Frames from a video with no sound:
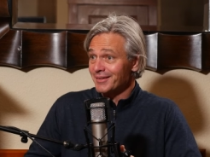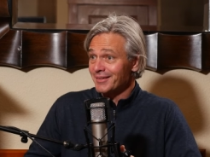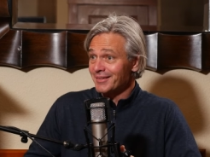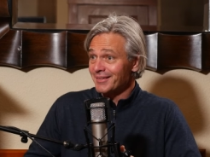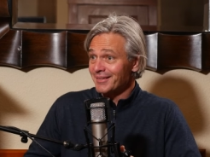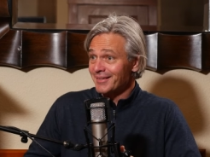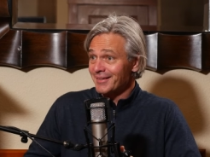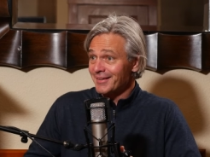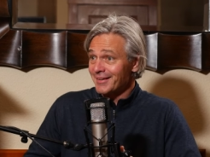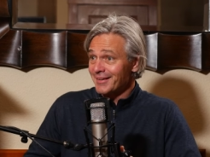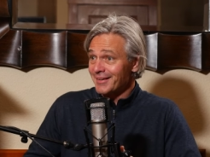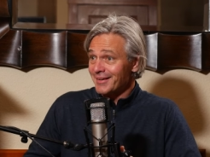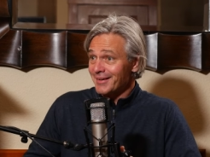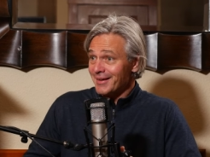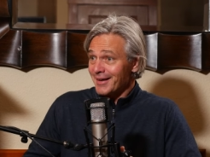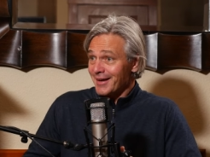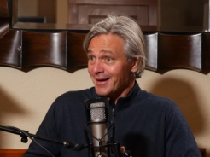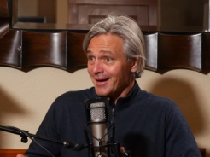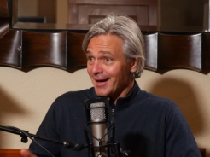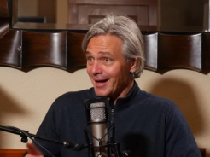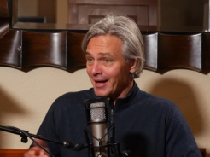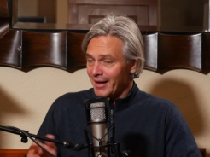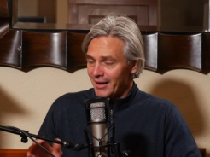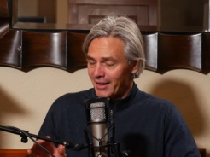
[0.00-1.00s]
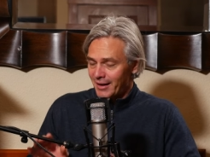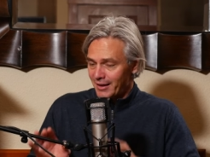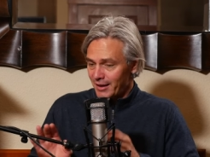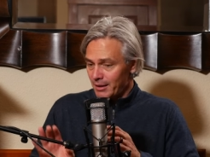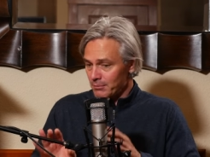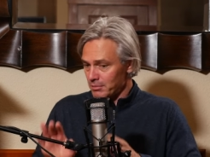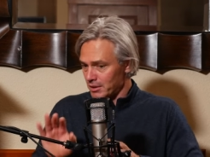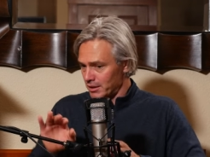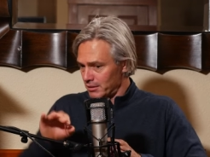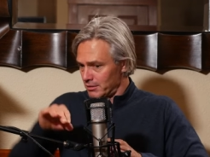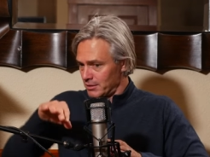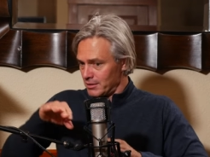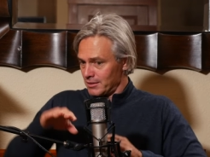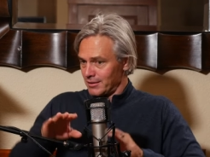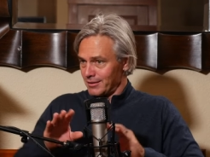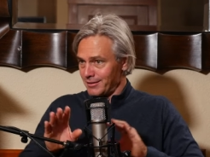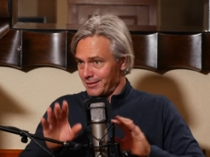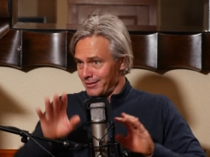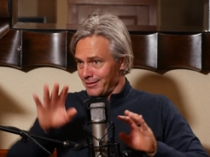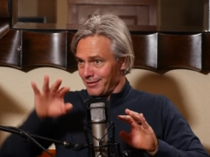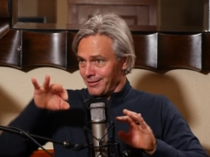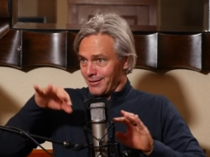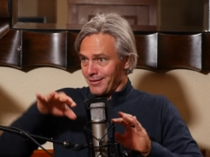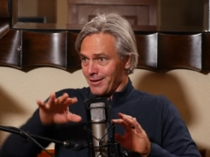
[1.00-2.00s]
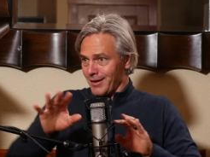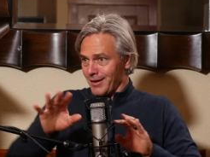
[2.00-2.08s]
Right. You have to and ride I'm, over. You know,